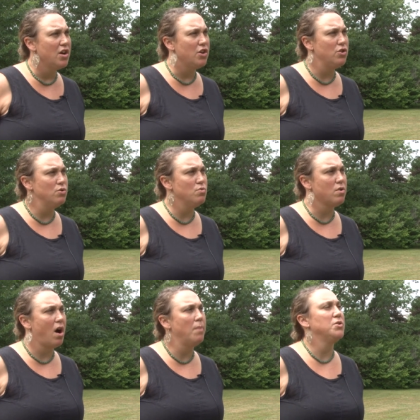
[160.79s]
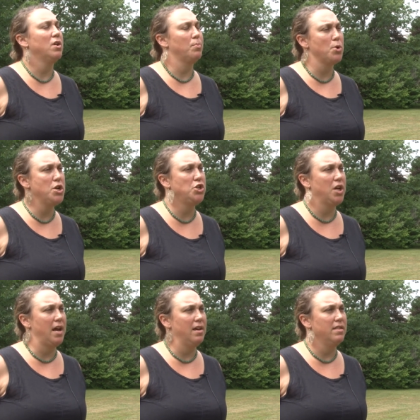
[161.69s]
you come to
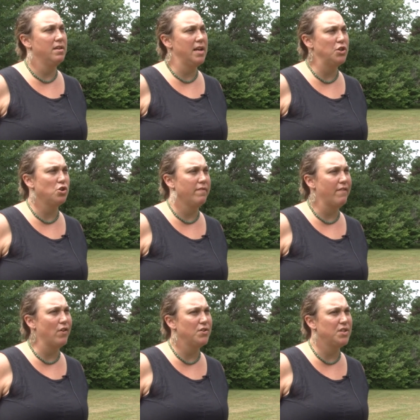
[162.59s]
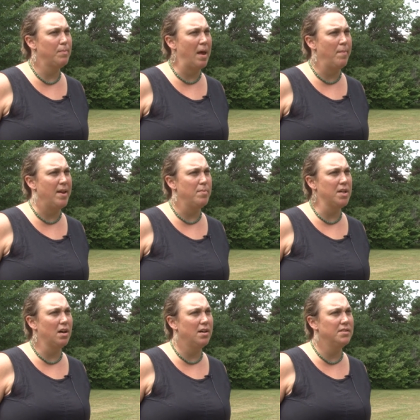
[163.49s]
appreciate the nature of the First Amendment
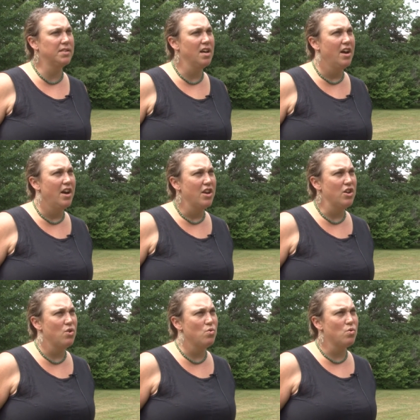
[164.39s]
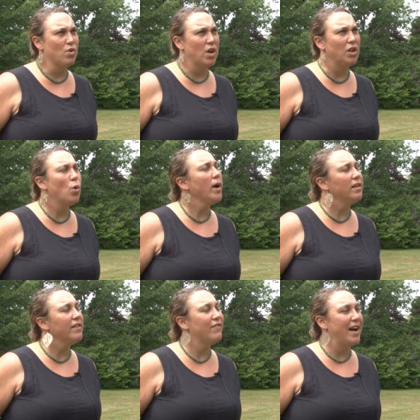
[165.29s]
because you can
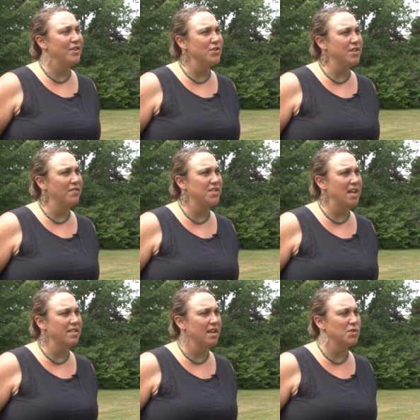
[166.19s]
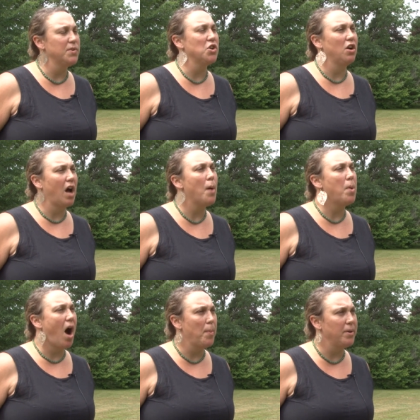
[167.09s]
quickly find yourself saying things which are not
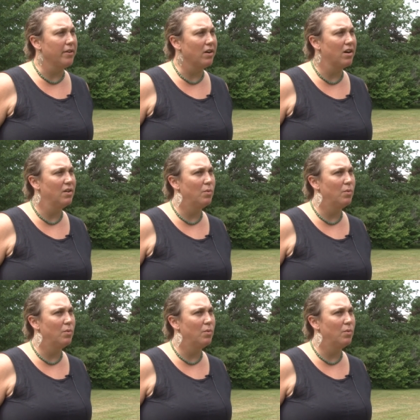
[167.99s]
popular,